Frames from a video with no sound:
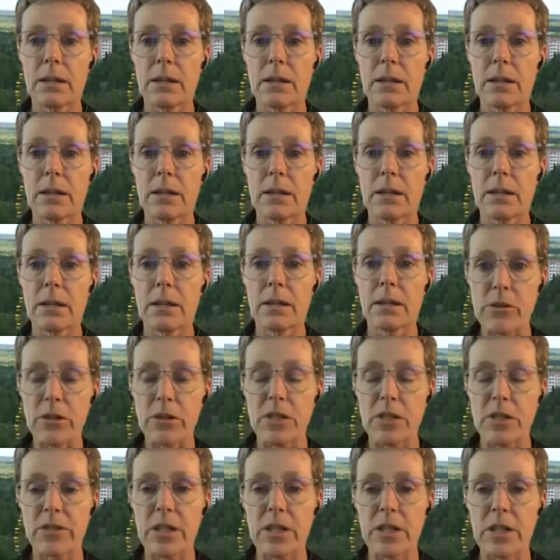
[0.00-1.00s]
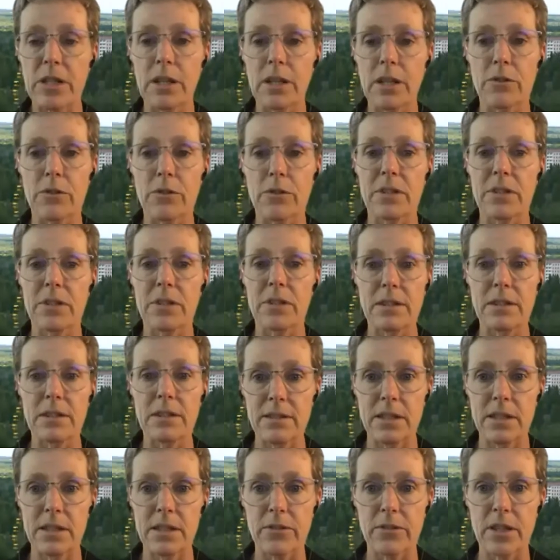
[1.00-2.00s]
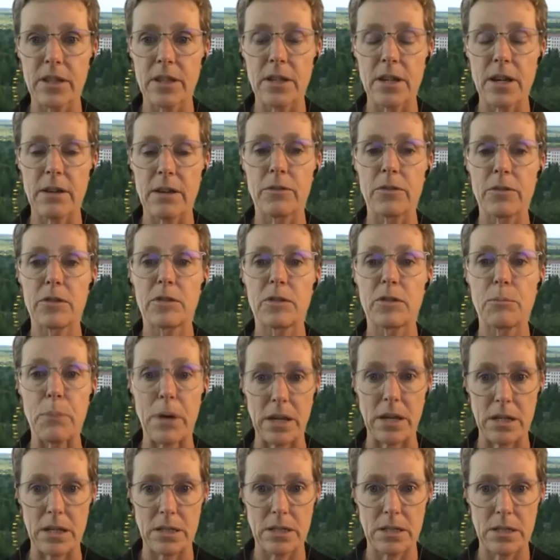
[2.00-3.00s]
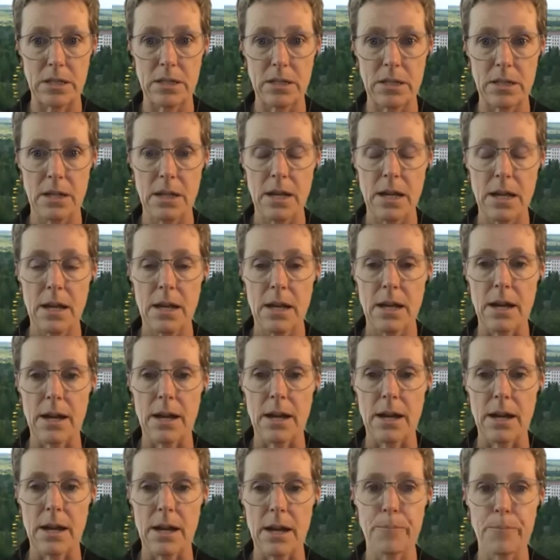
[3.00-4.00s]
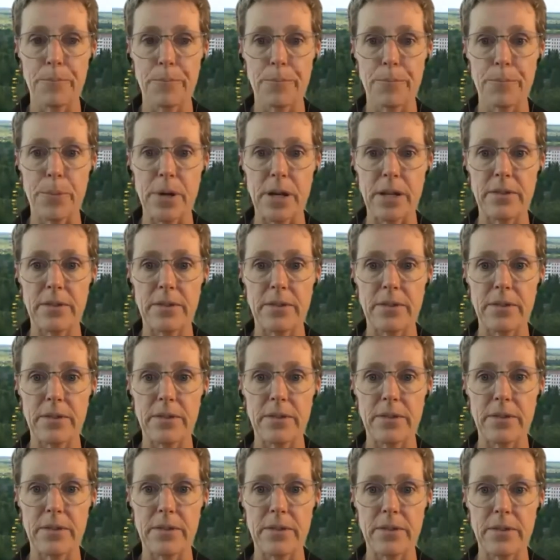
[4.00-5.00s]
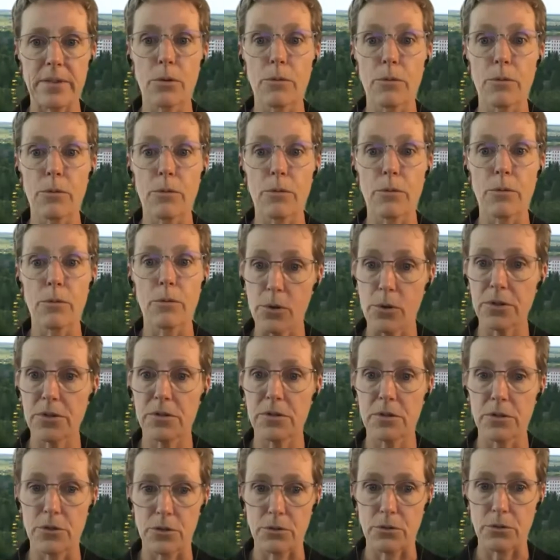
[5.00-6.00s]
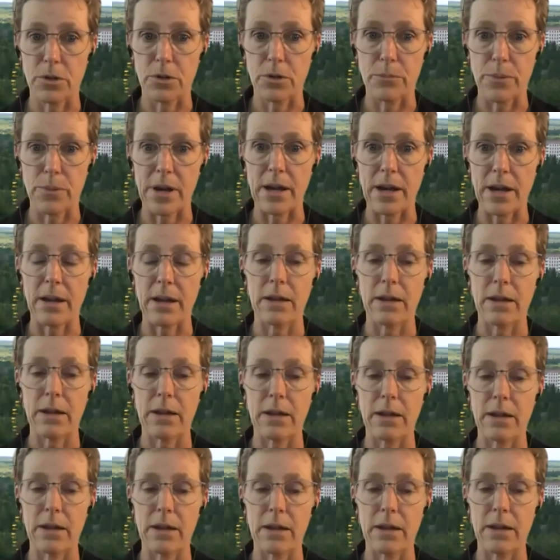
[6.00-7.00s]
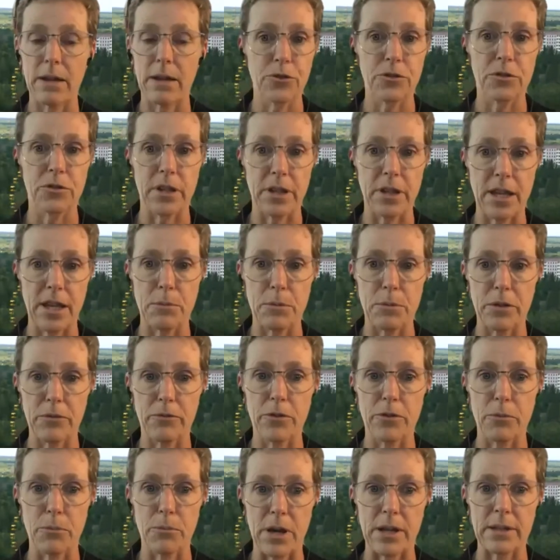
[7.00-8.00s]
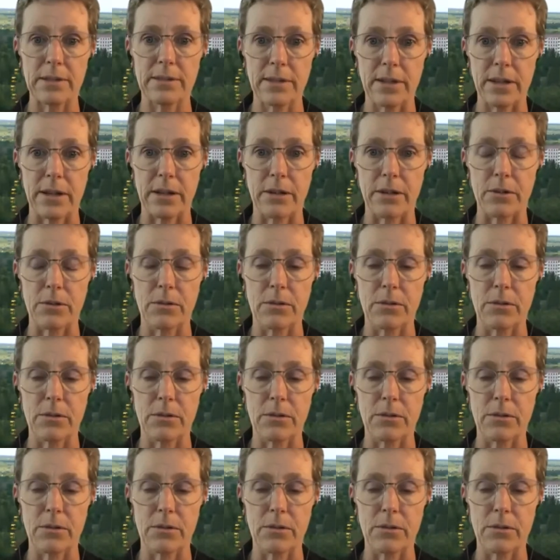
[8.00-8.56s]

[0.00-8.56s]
radioactivity levels in the city of Kiev spiked. But they were forced to do it by officials that came in from Moscow.